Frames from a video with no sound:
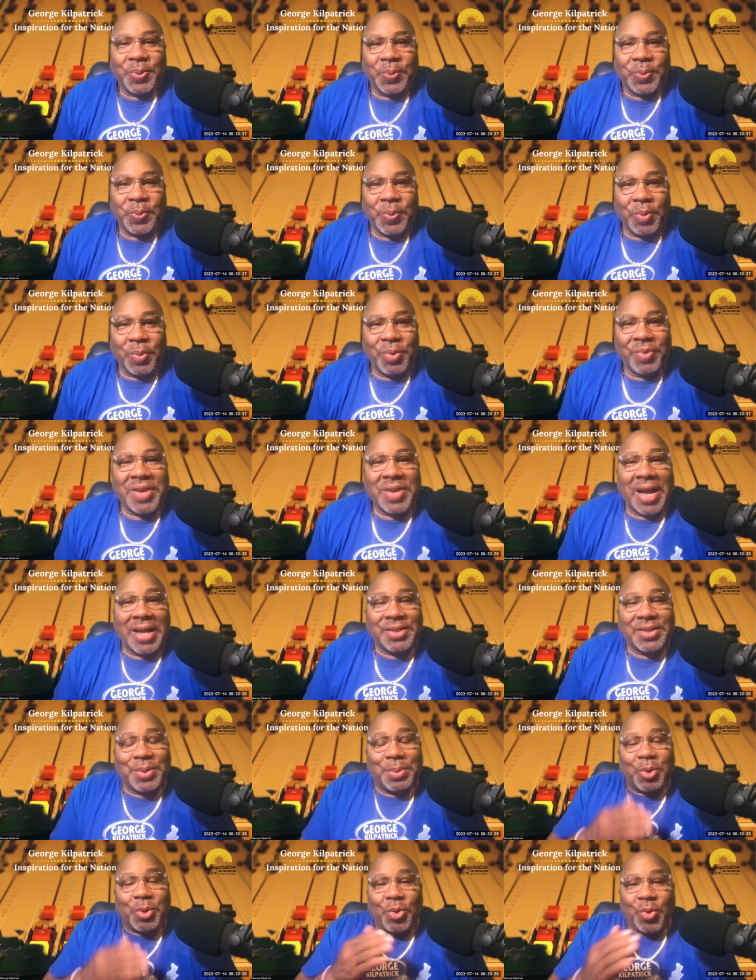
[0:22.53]
Well, we've got
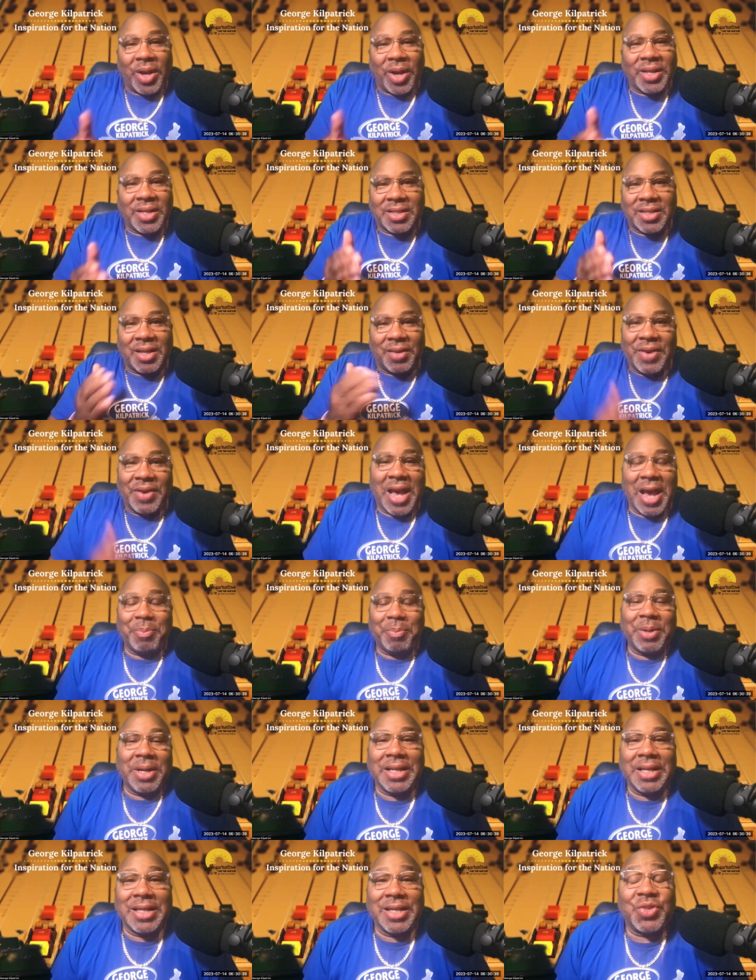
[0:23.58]
some great stuff
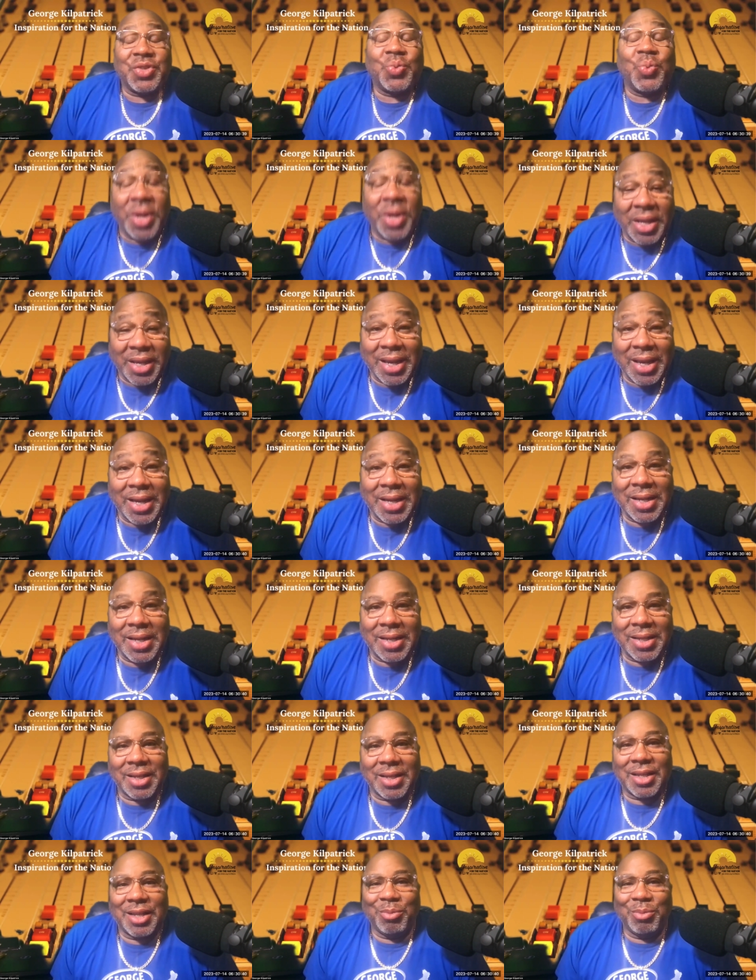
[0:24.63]
happening this weekend
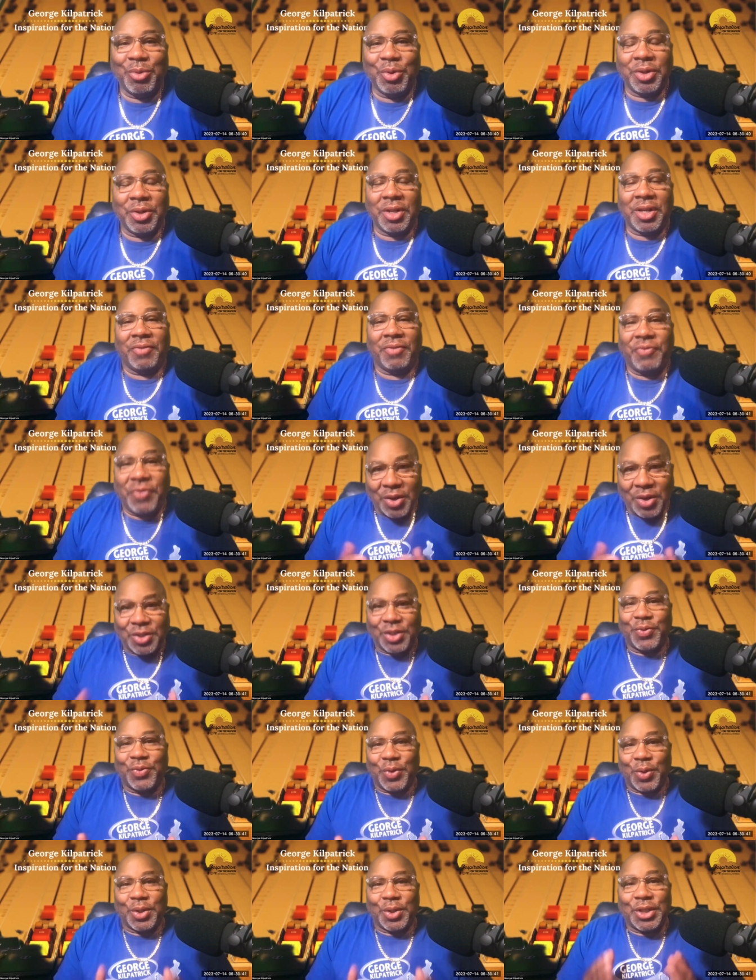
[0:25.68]
in the community. First
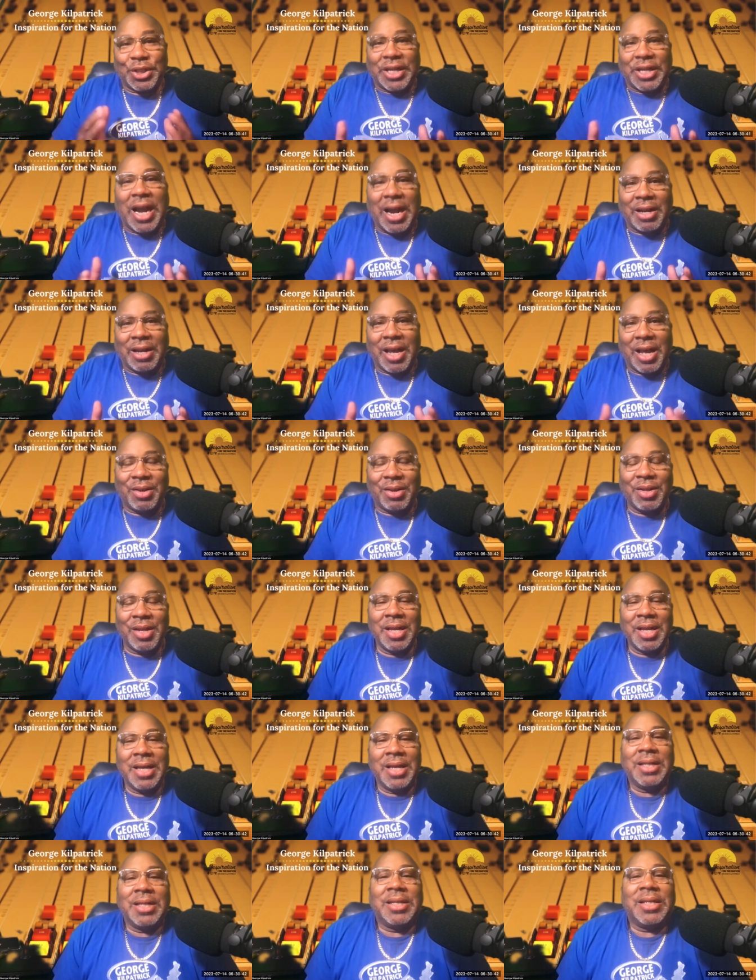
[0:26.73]
of all, shout out
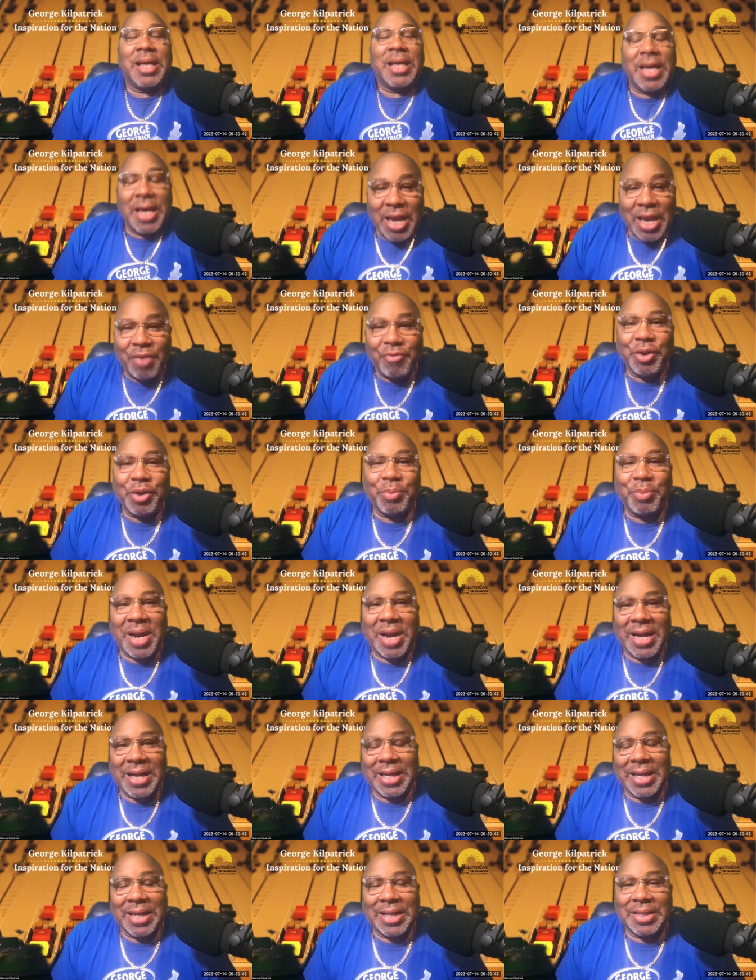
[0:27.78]
to
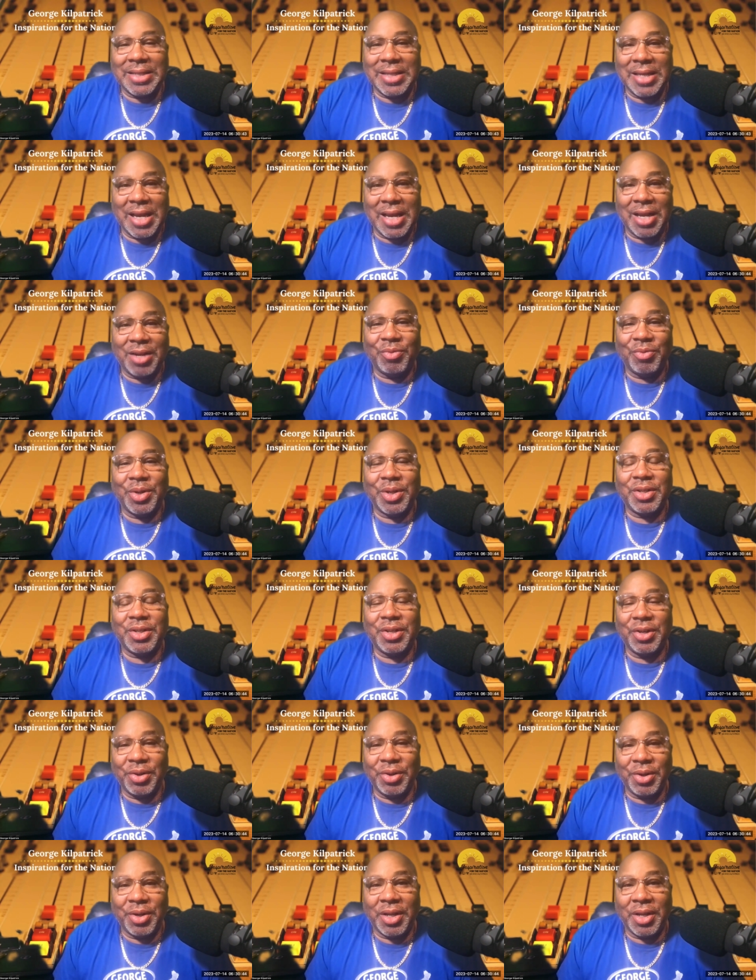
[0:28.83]
everybody in town
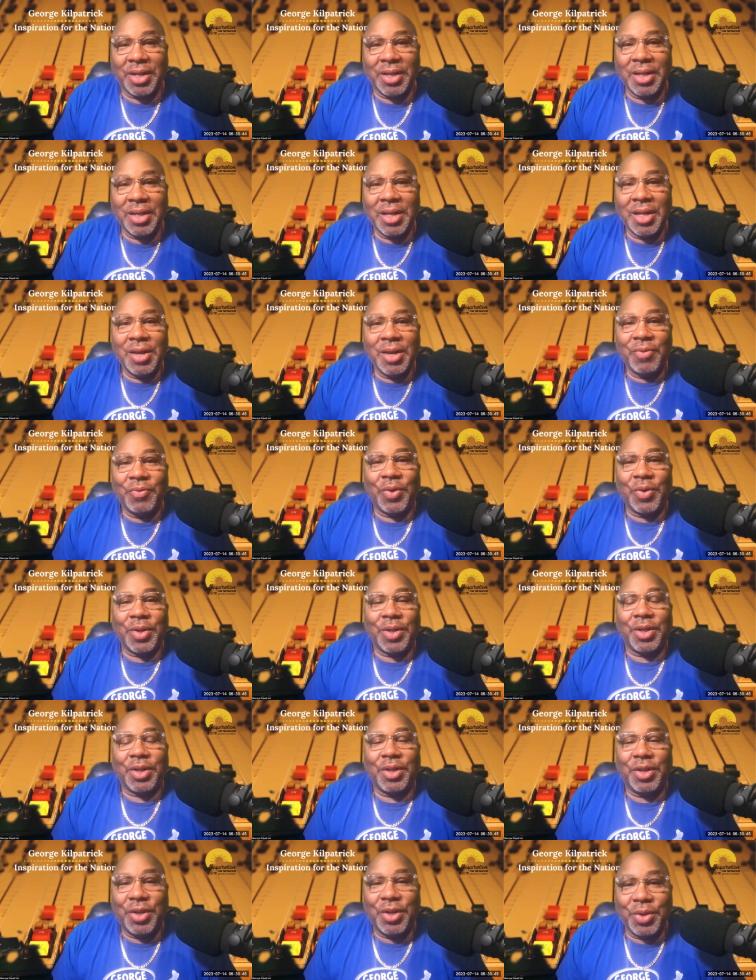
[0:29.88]
returning for
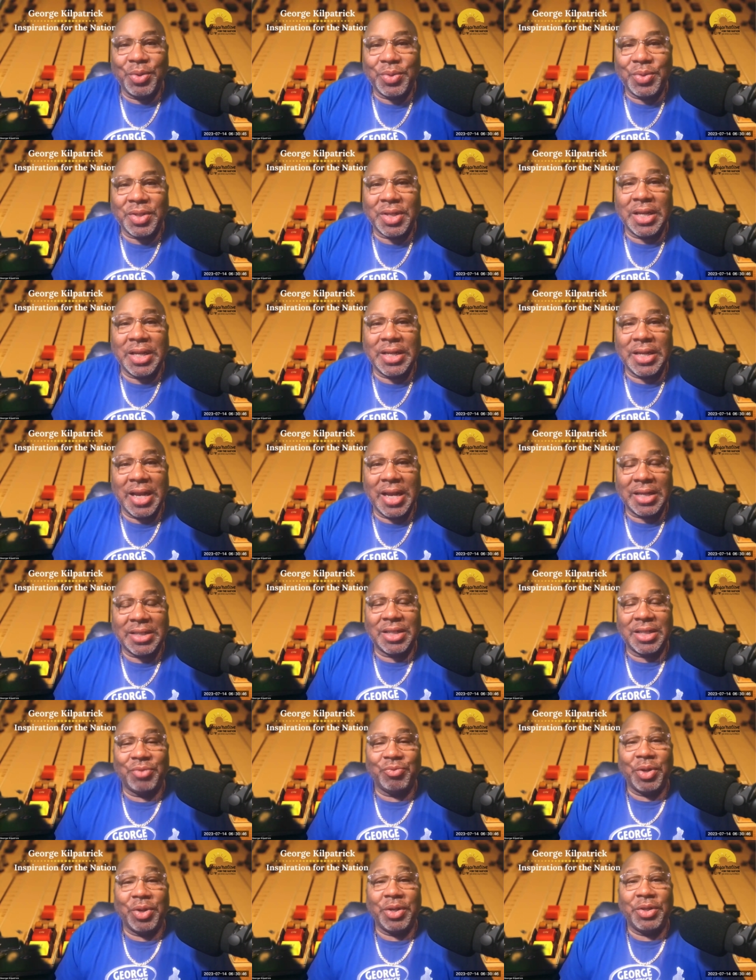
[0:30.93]
the Cuse
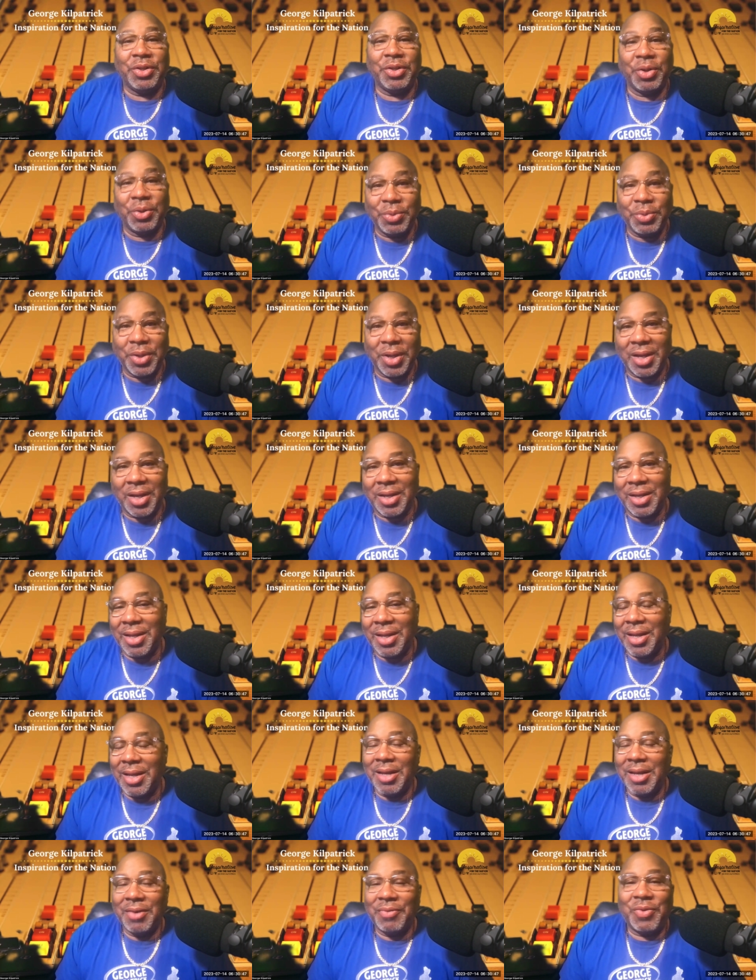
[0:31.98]
Connection reunion.
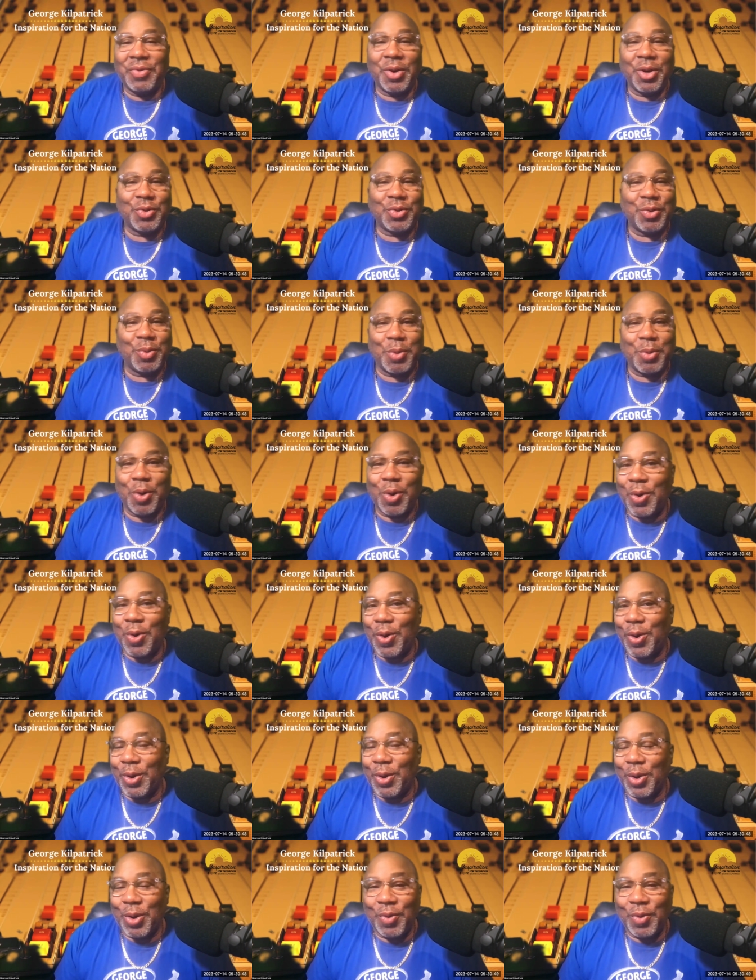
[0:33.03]
Folks from
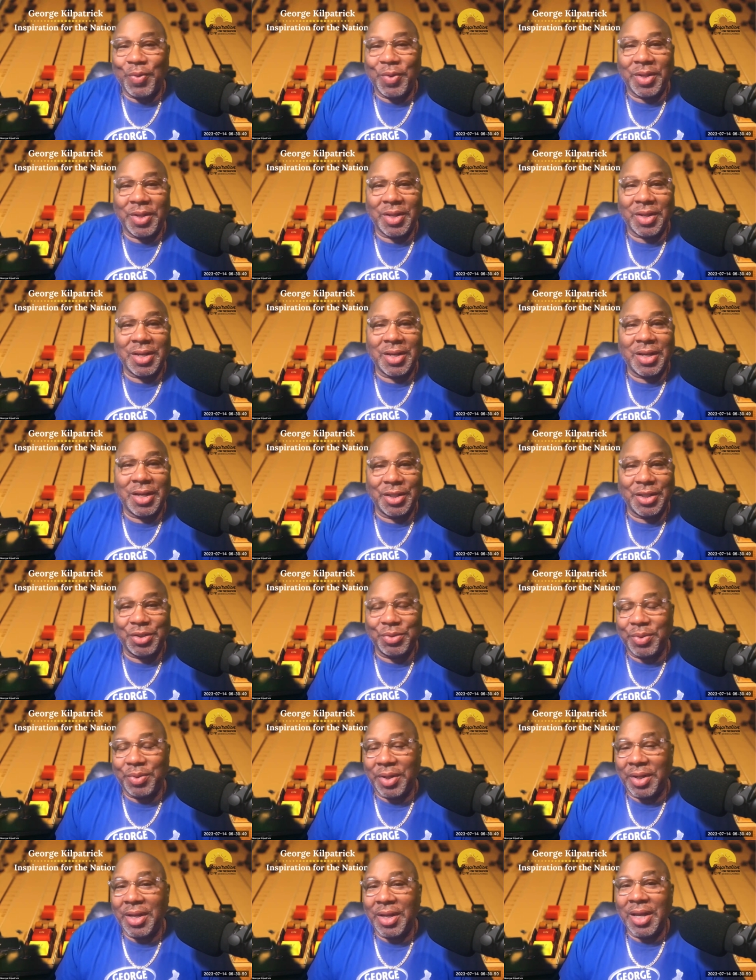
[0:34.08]
all over the
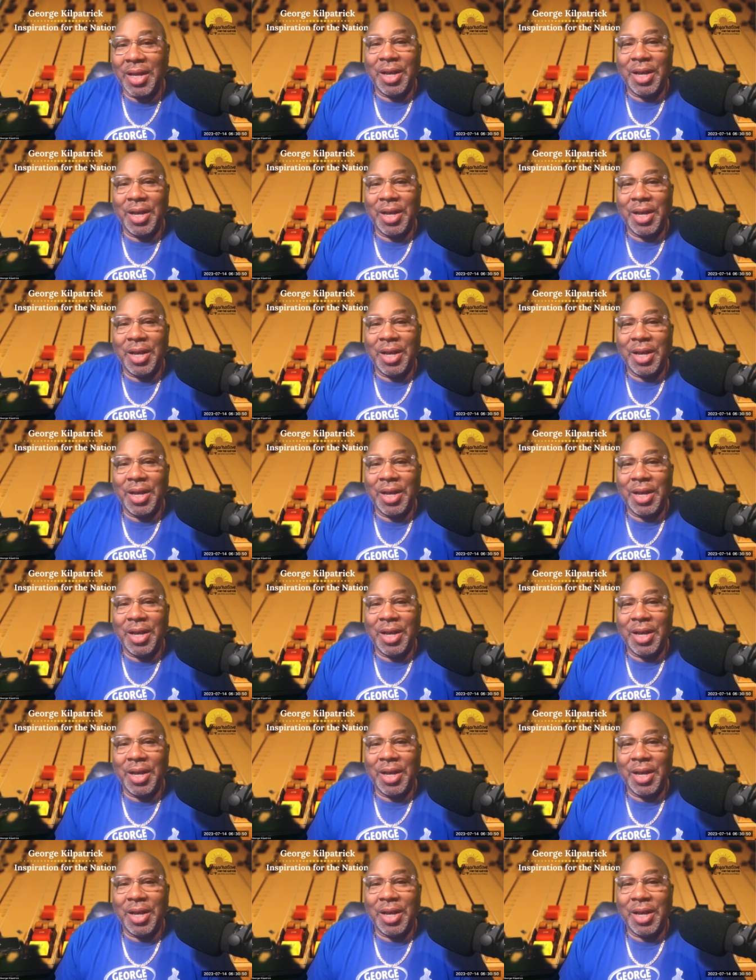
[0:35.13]
country